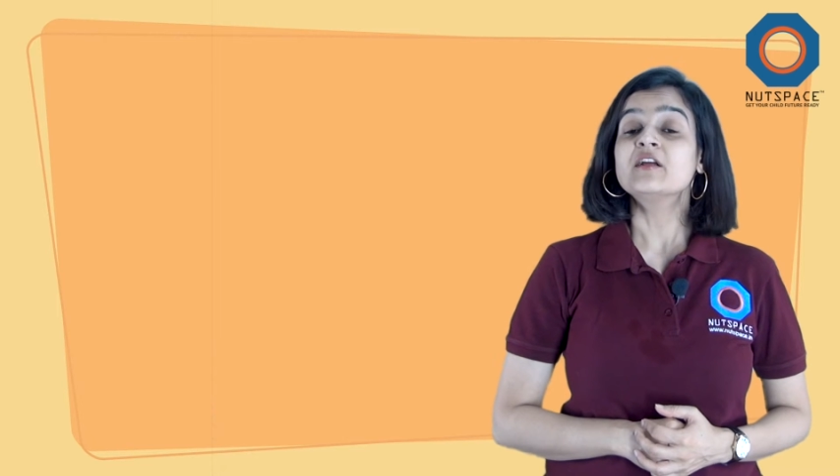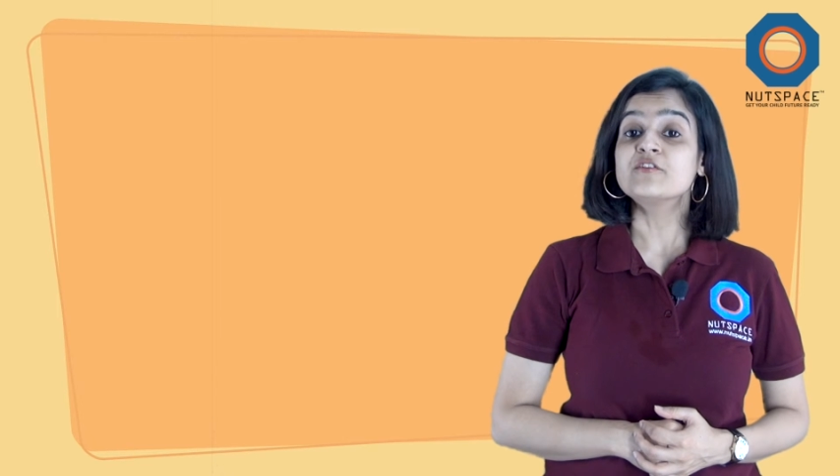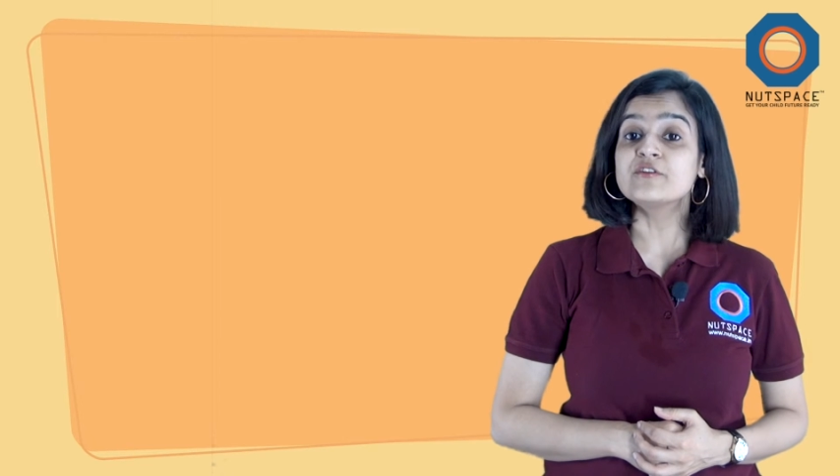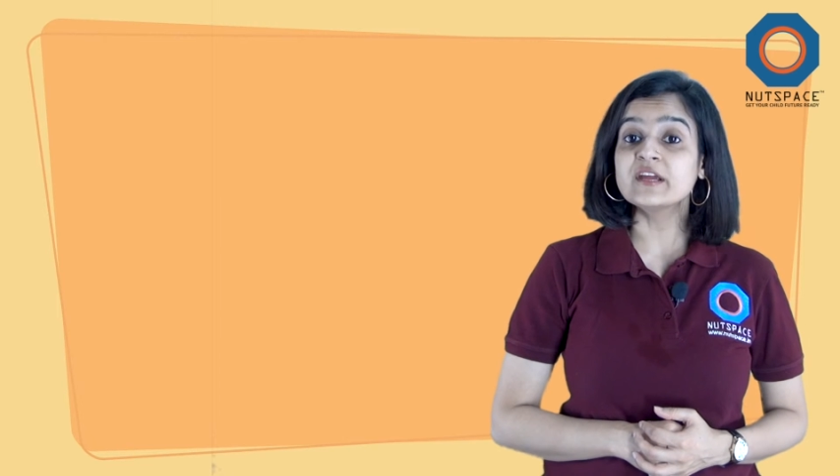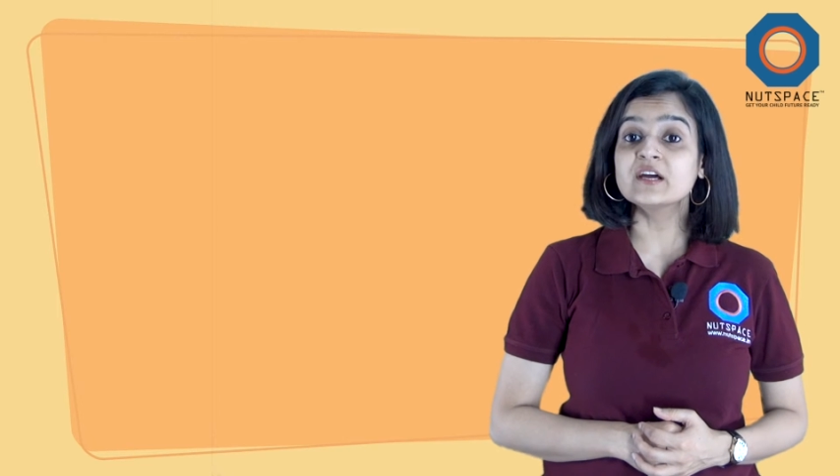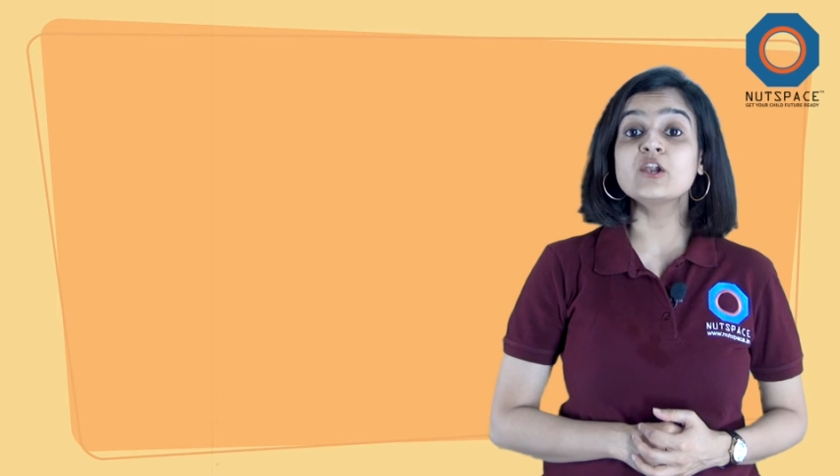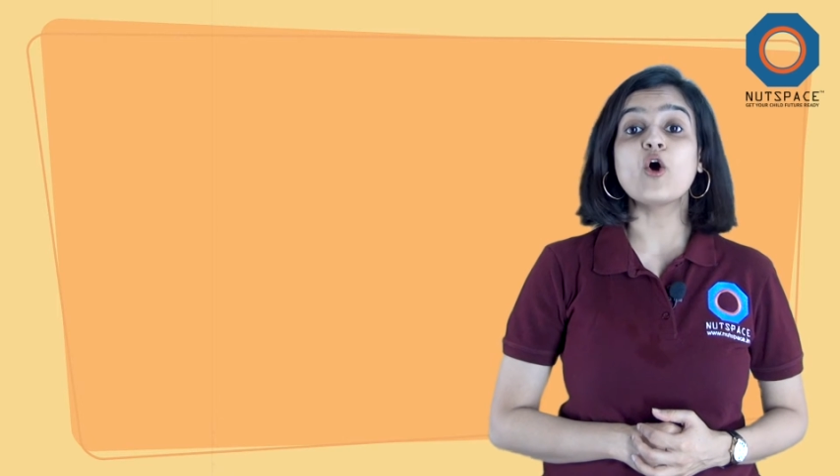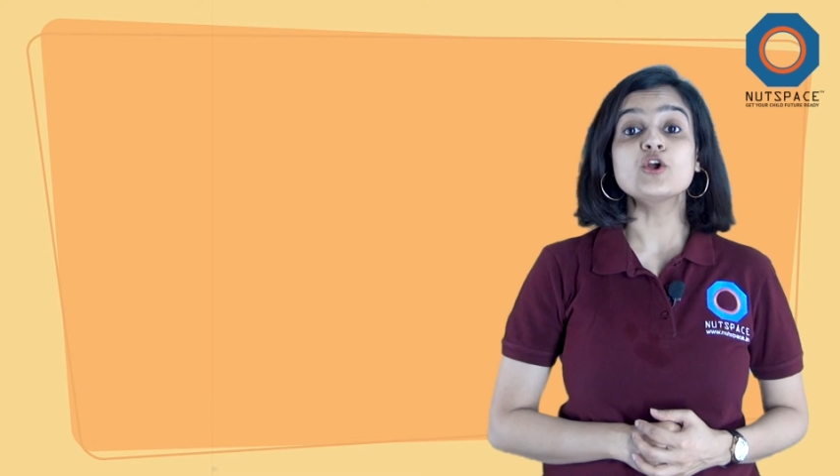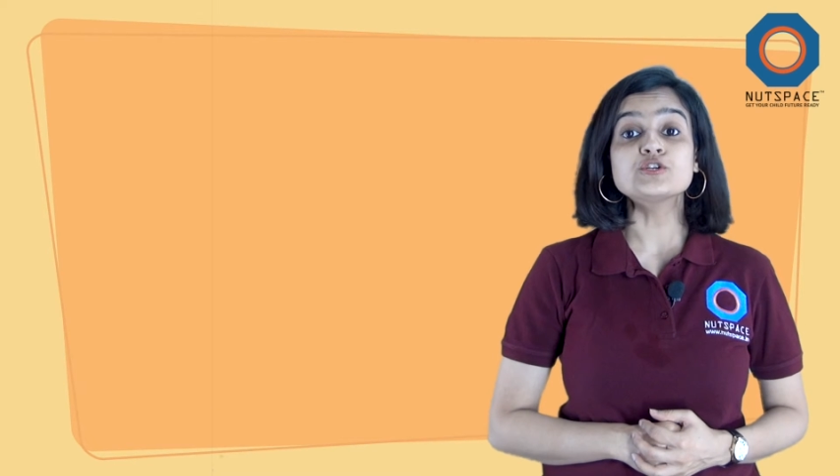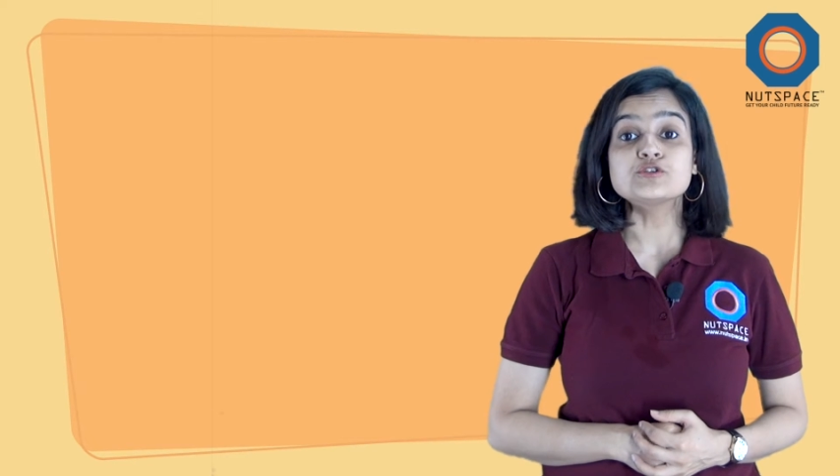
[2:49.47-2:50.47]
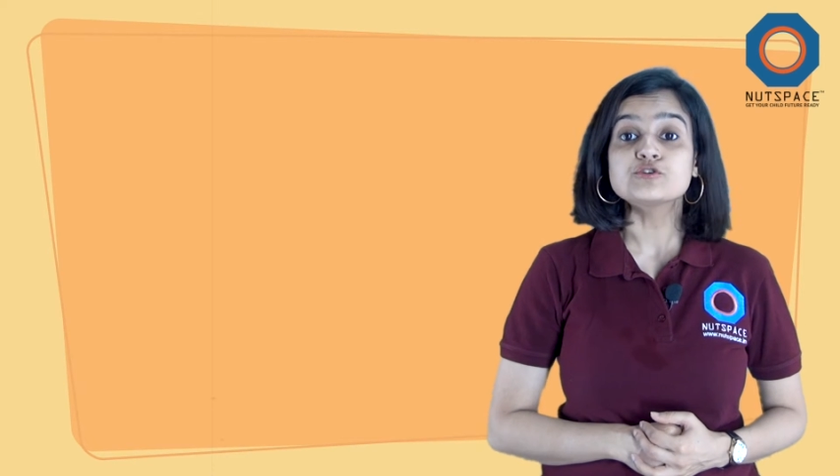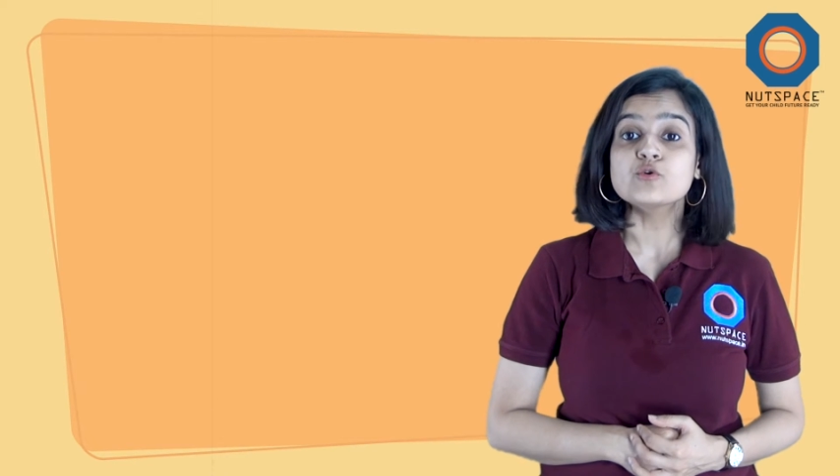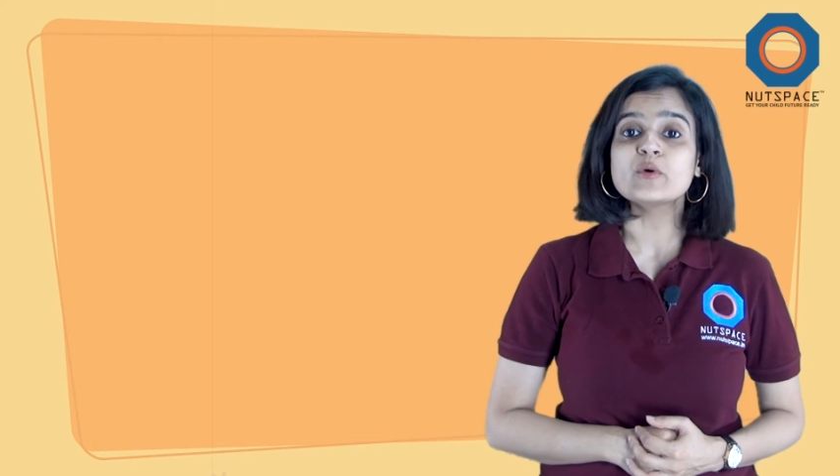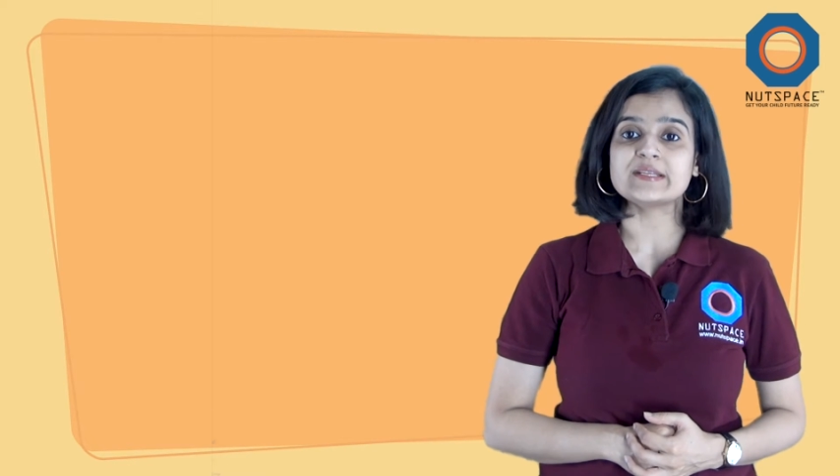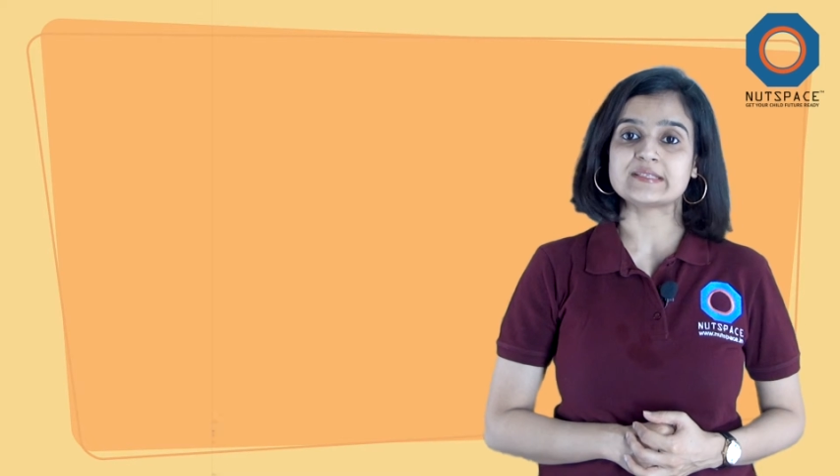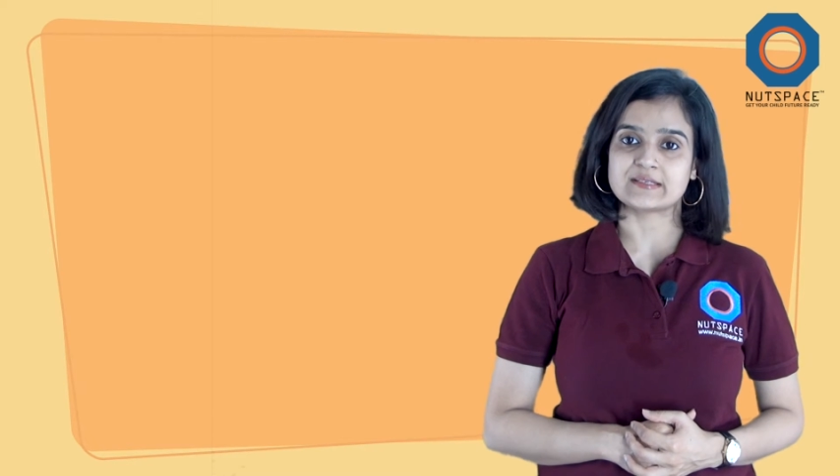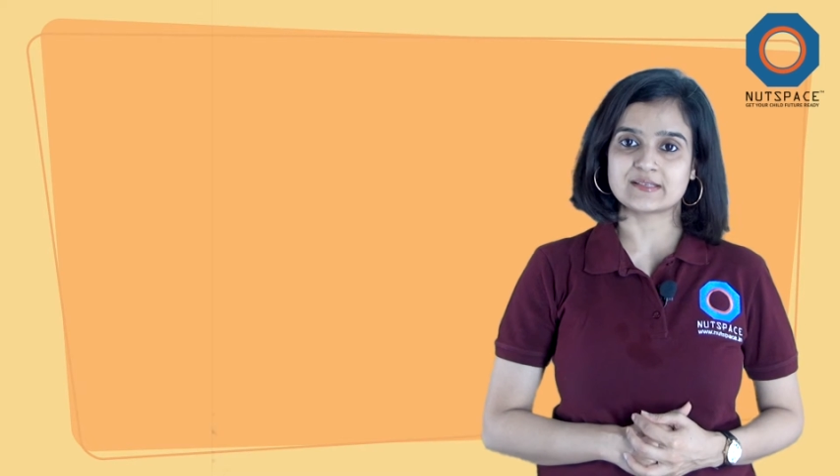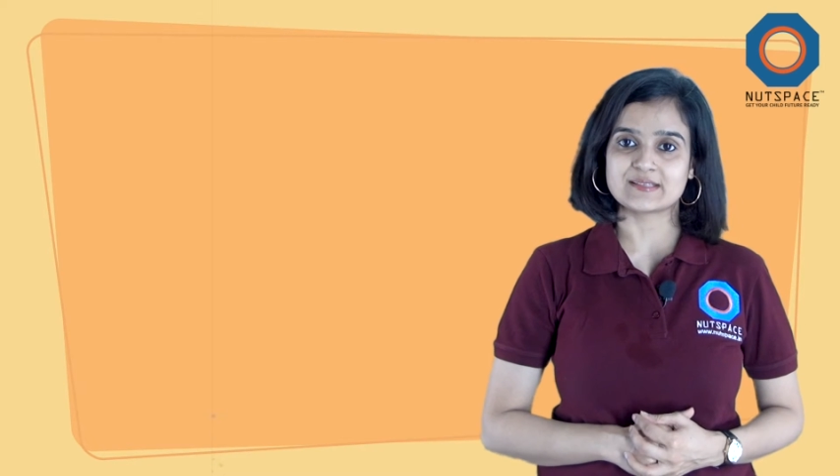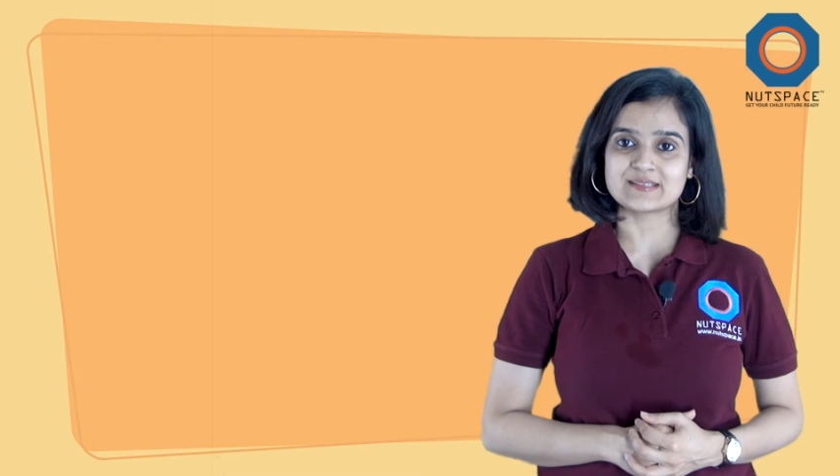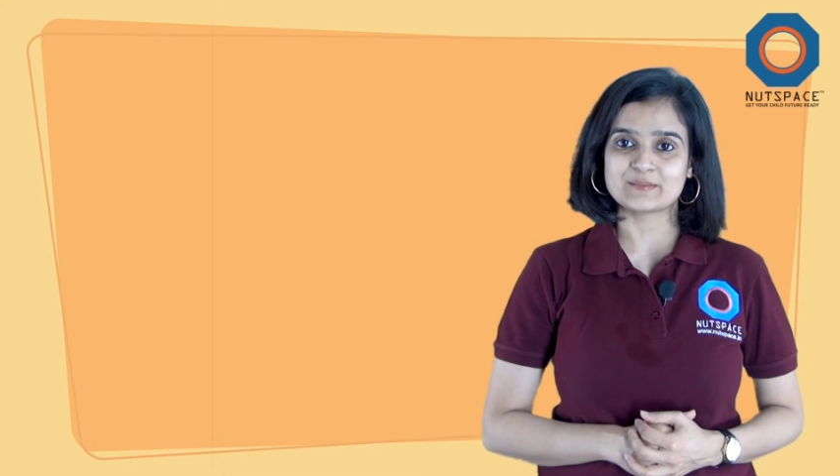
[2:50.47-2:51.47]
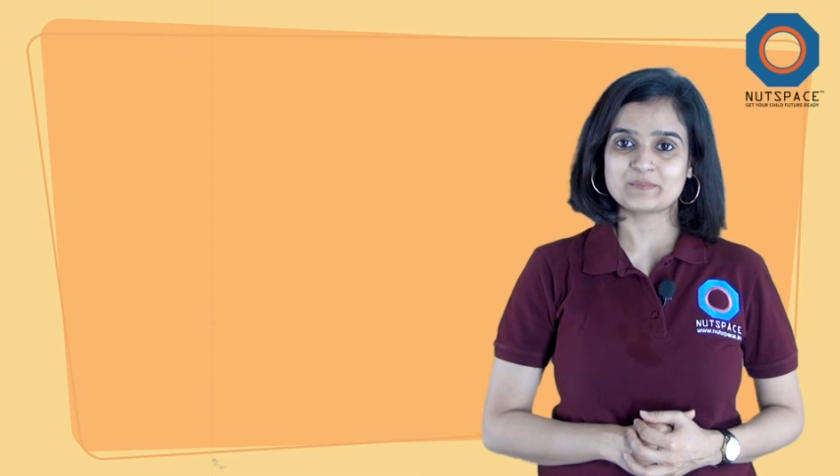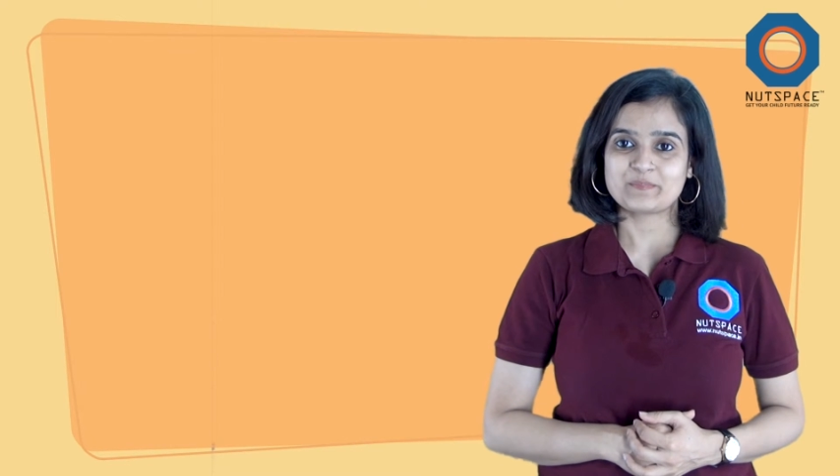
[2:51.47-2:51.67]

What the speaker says: real or true incidents.